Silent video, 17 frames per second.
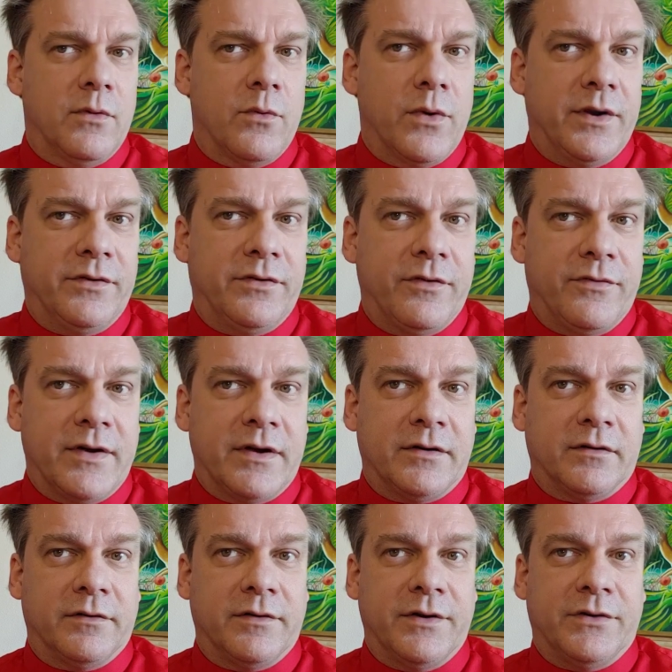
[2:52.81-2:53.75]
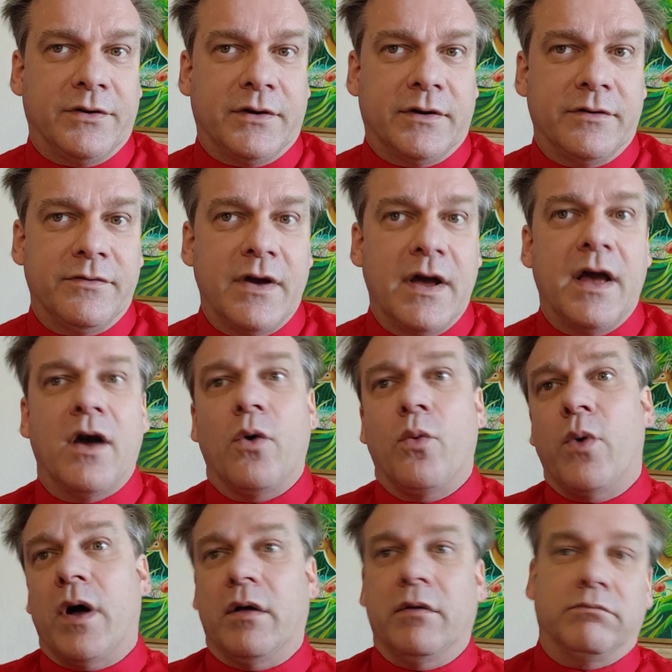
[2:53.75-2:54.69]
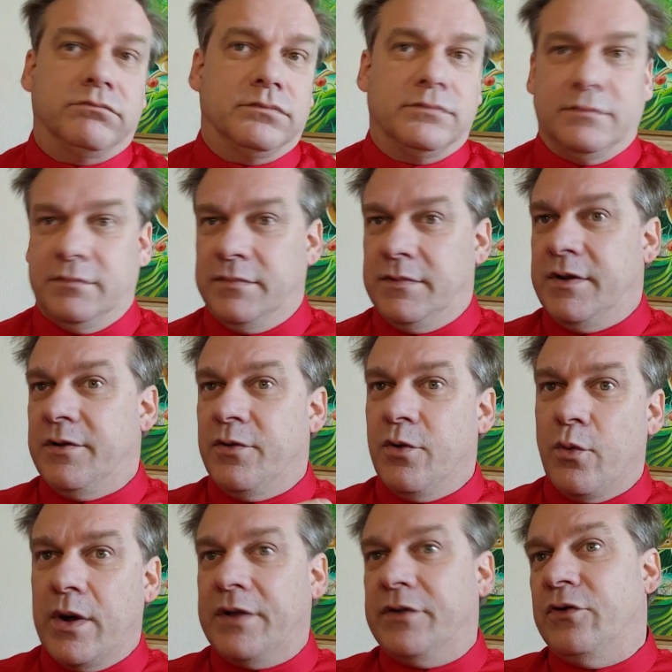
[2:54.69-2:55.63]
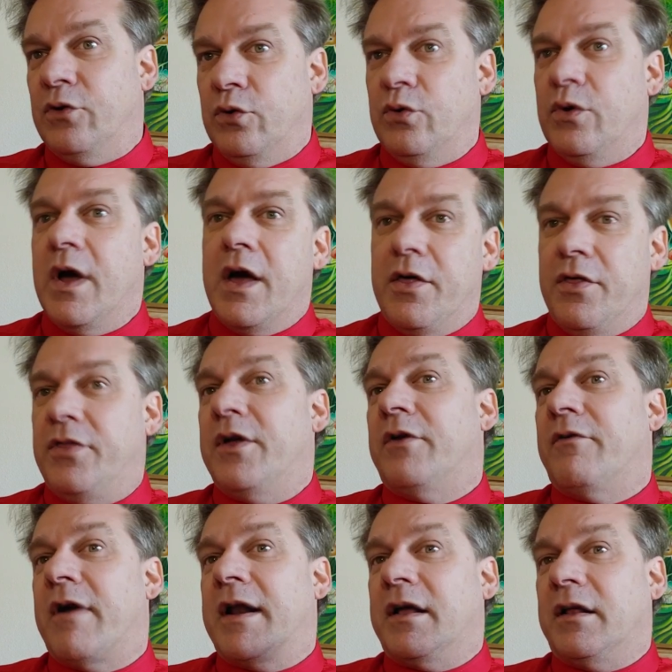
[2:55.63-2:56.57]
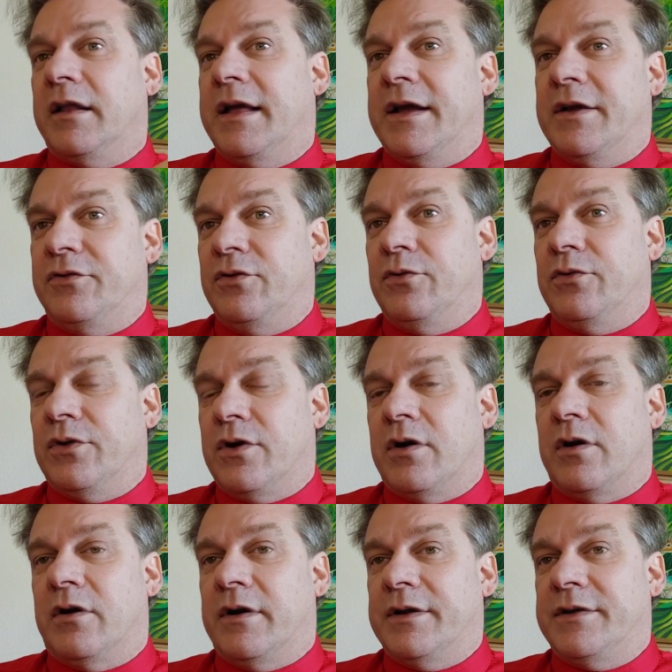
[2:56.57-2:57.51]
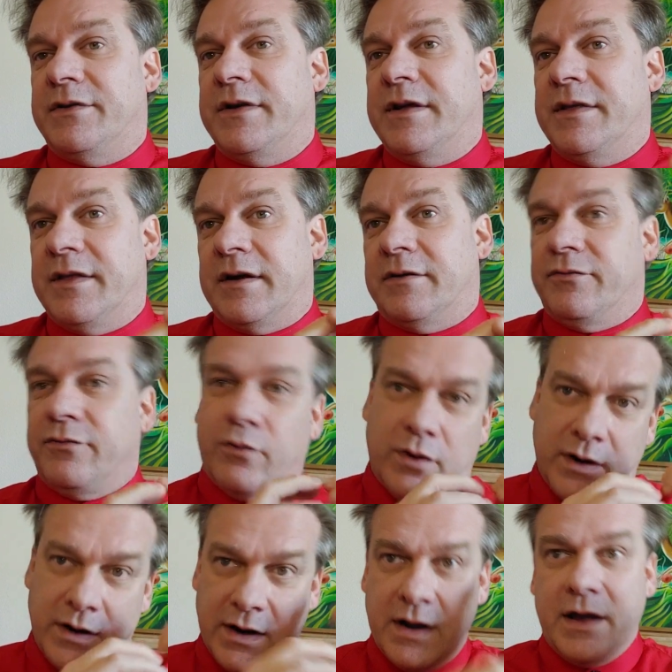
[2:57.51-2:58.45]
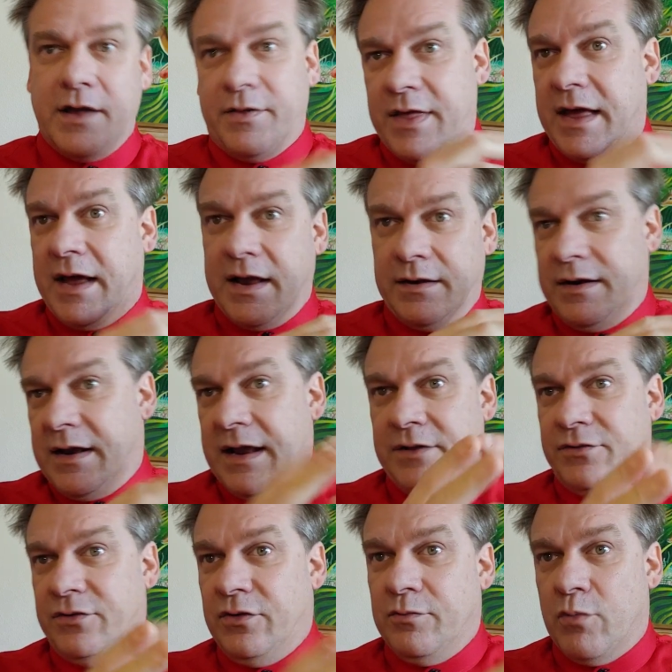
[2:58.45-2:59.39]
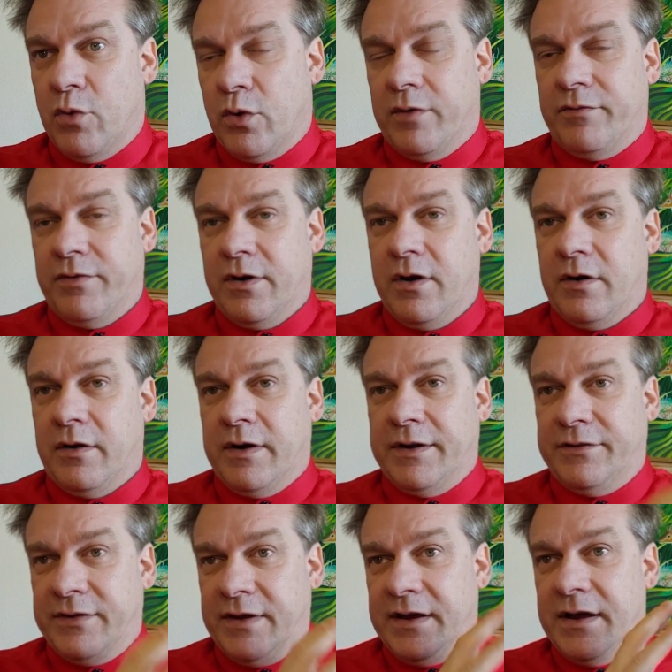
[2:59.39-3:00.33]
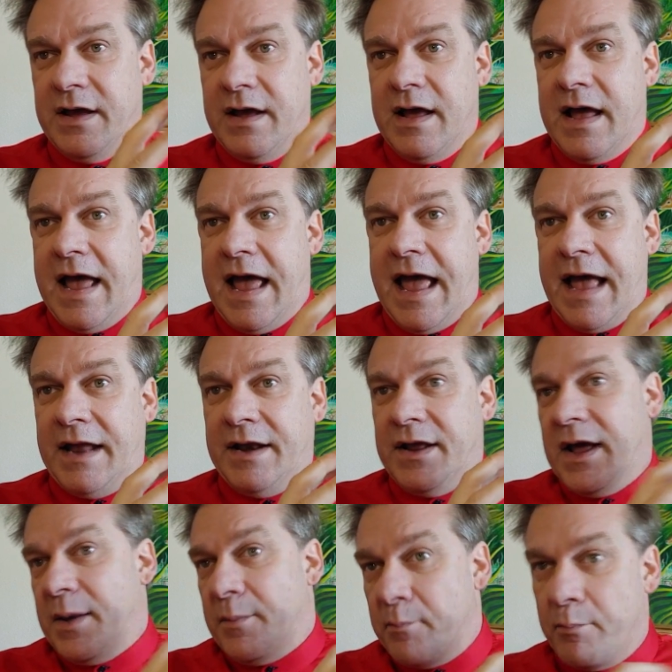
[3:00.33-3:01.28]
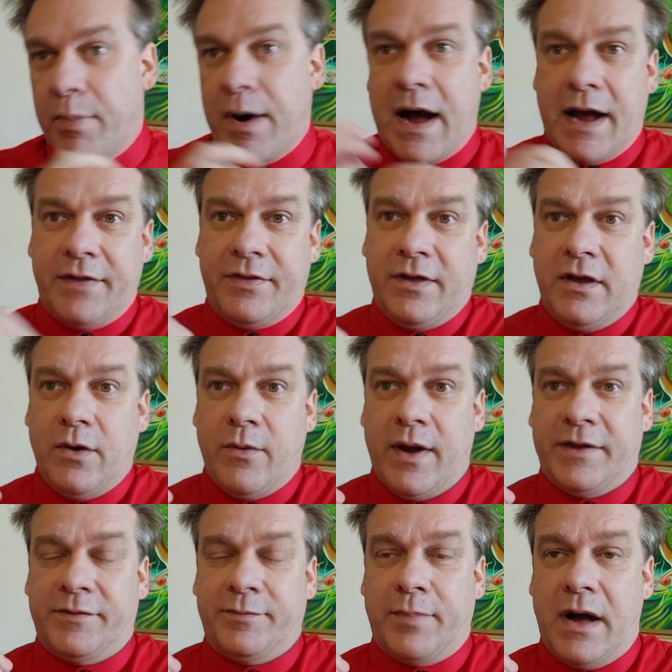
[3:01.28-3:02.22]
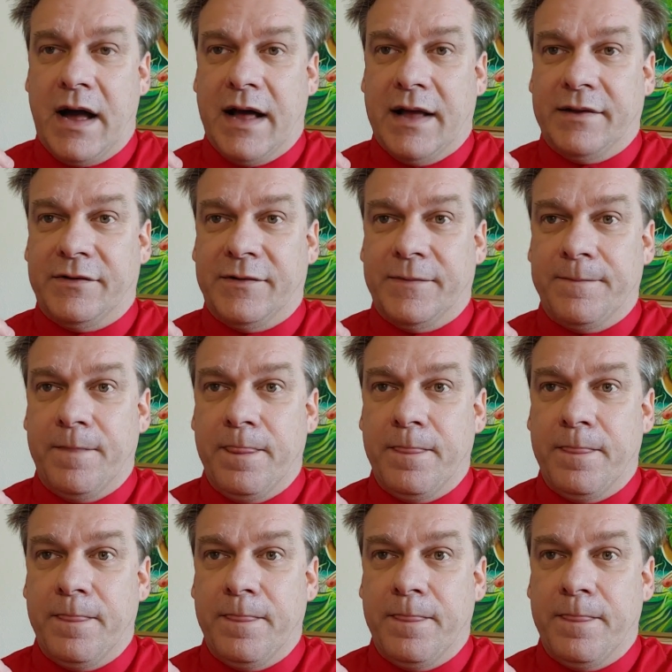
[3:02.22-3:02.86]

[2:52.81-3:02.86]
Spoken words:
What is the Federal Reserve? Well, they're the ones who theoretically issue the currency, therefore, they can issue more of the currency and buy the US bonds.